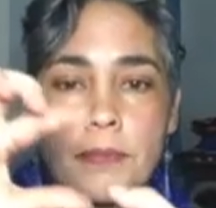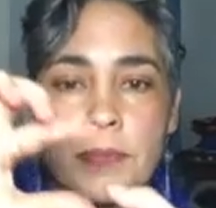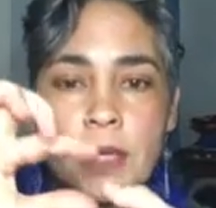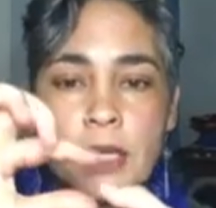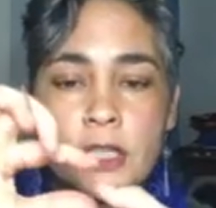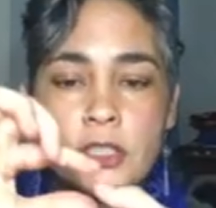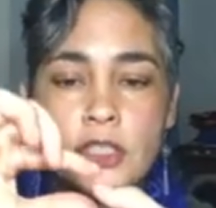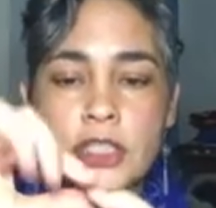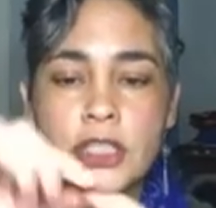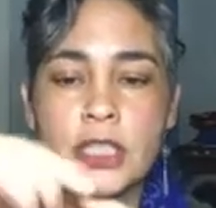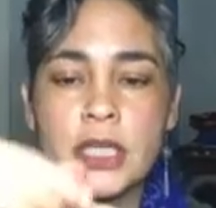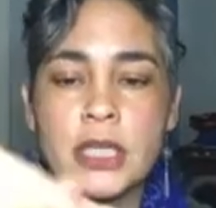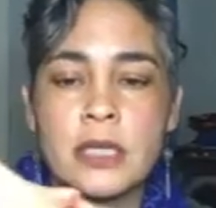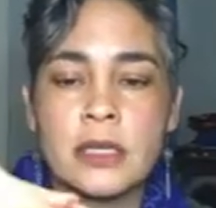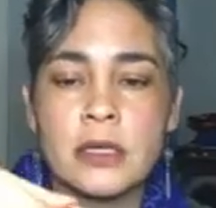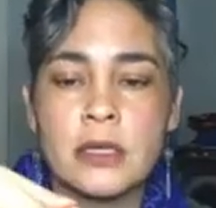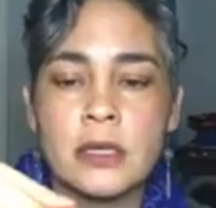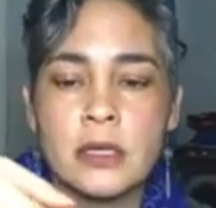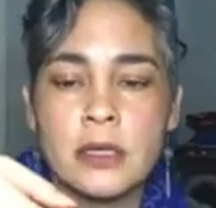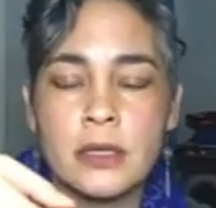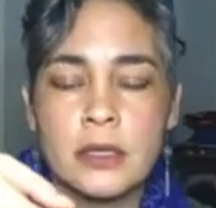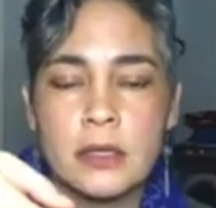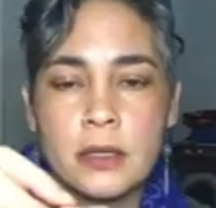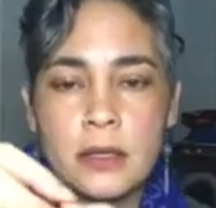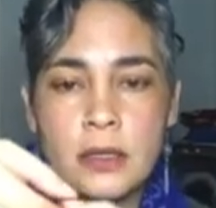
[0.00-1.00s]

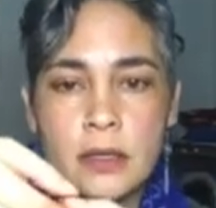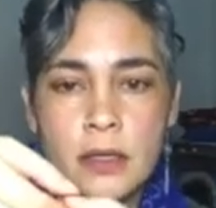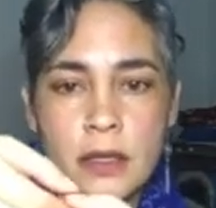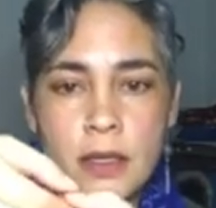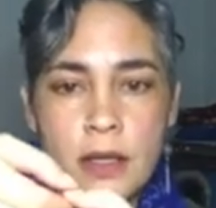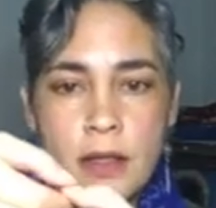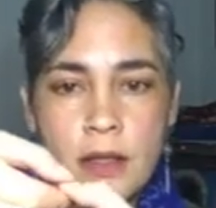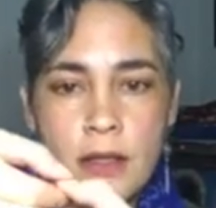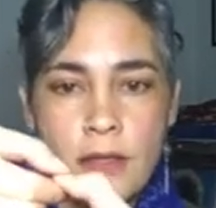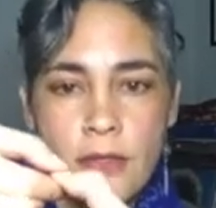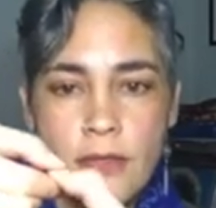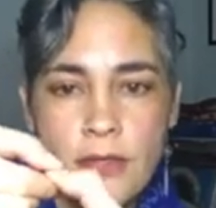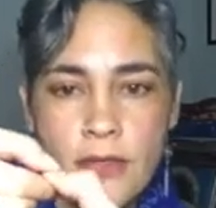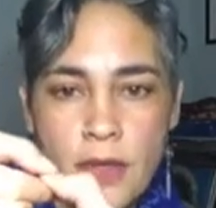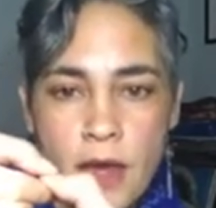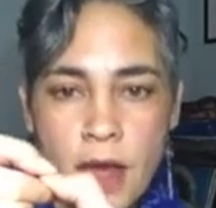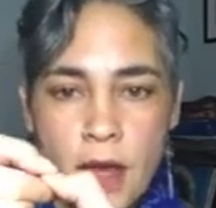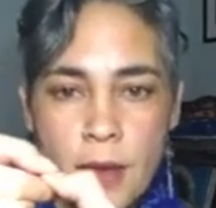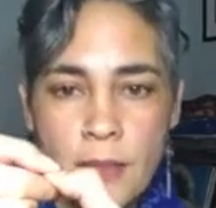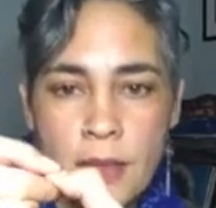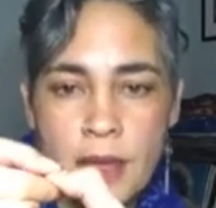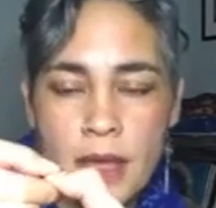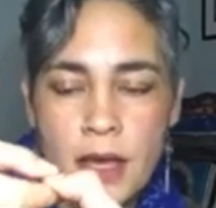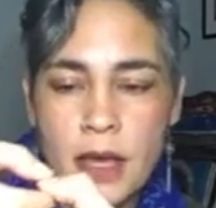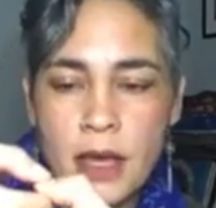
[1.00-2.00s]
Pinching,
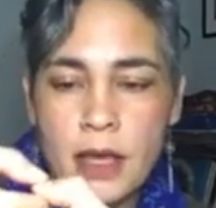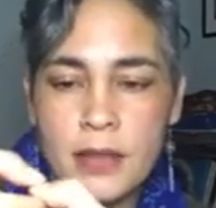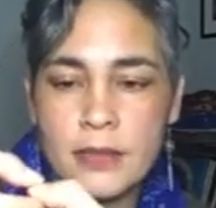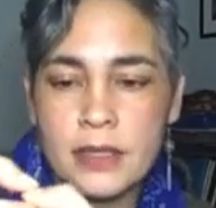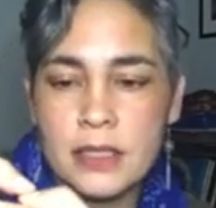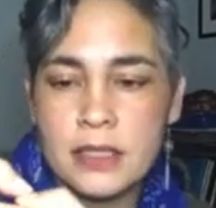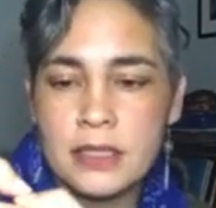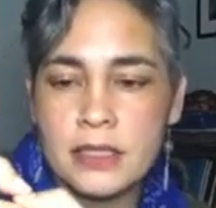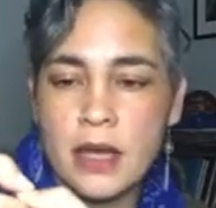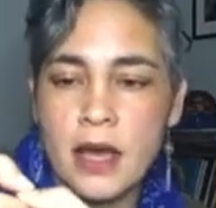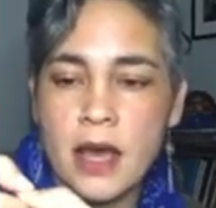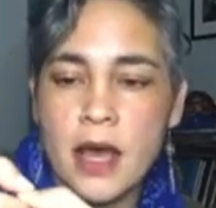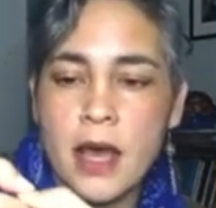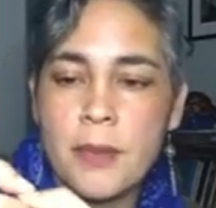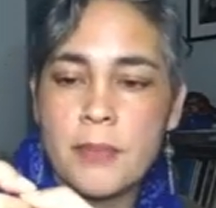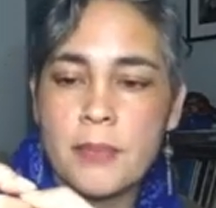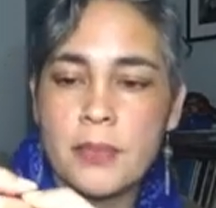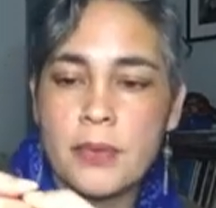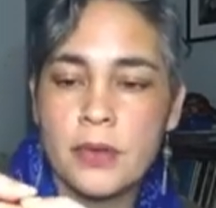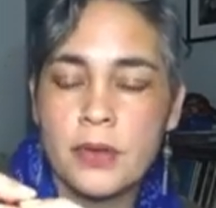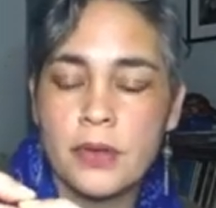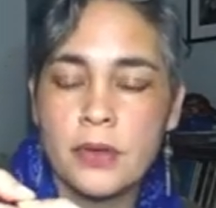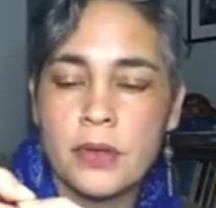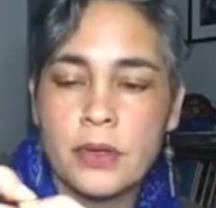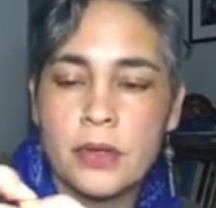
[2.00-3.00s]
thumb on the
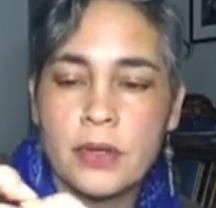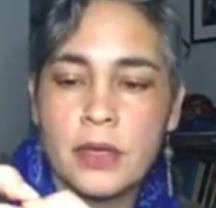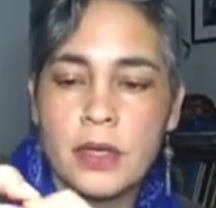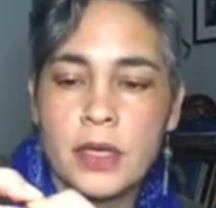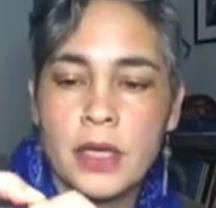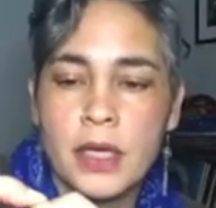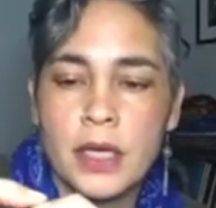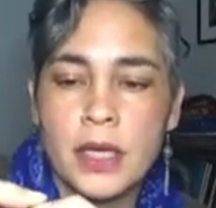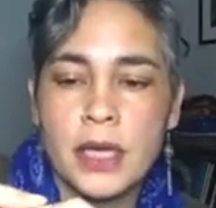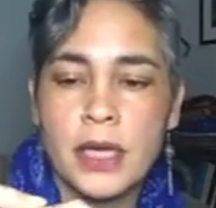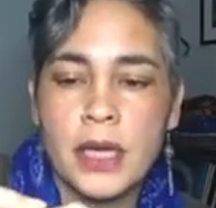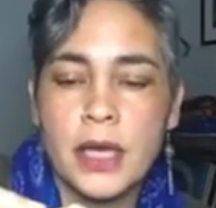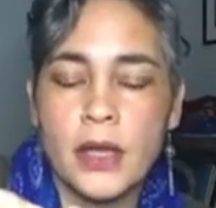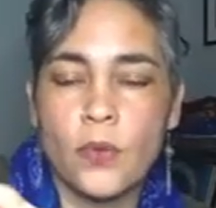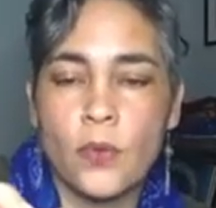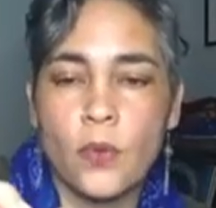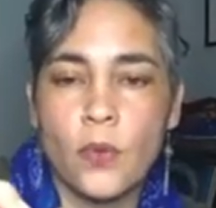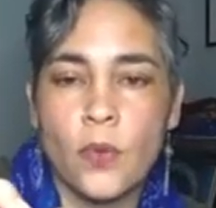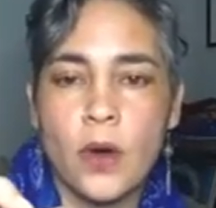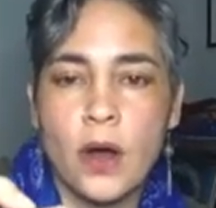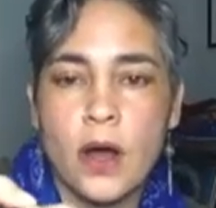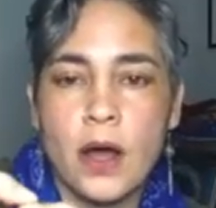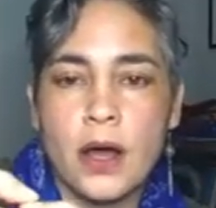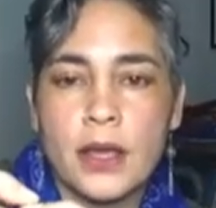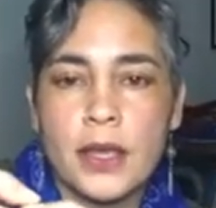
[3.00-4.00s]
top,
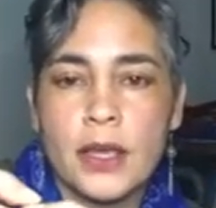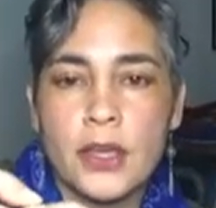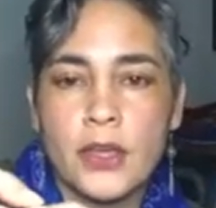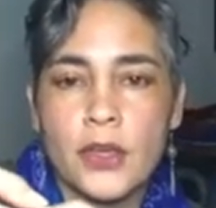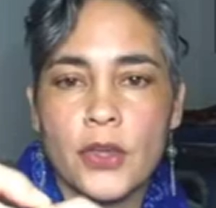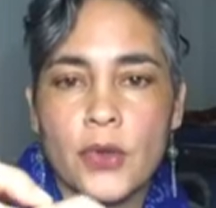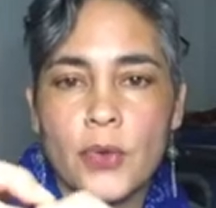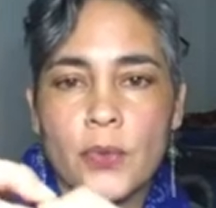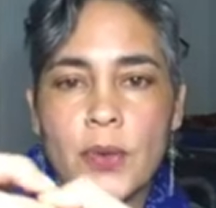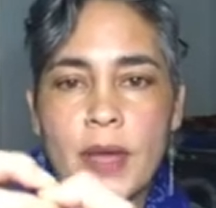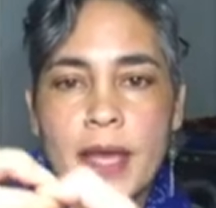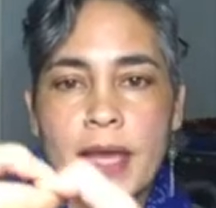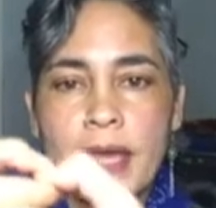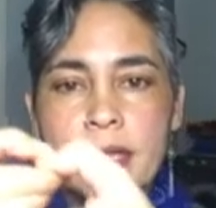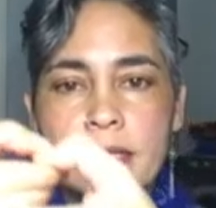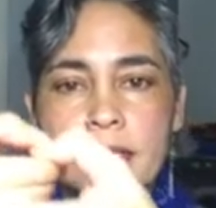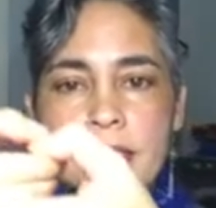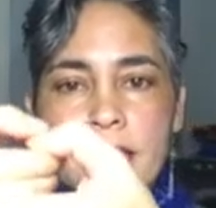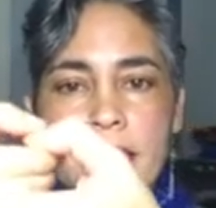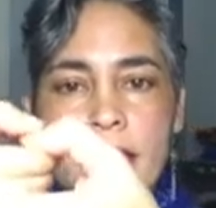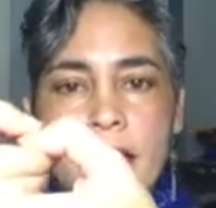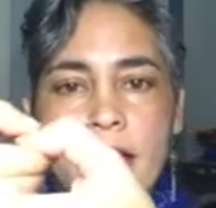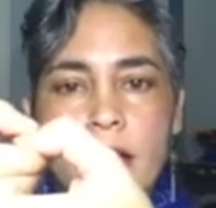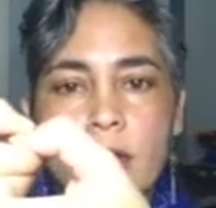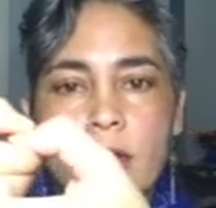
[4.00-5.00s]
and walking your way
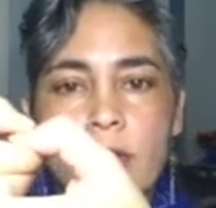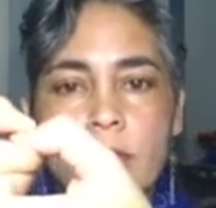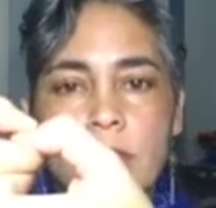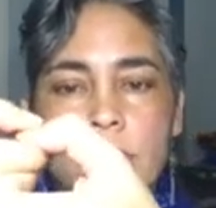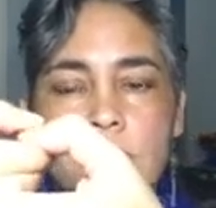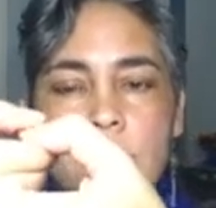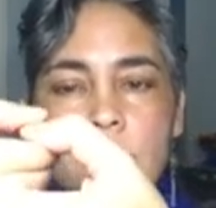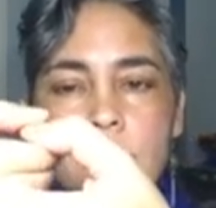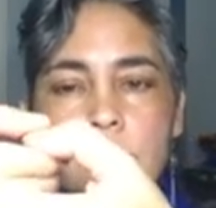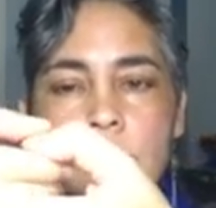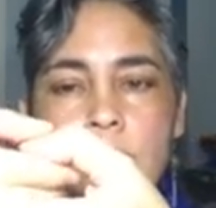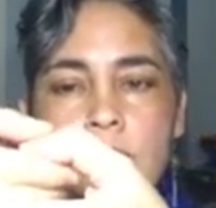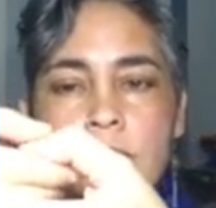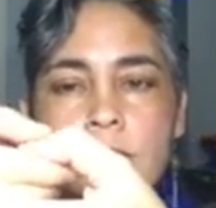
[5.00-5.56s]
down.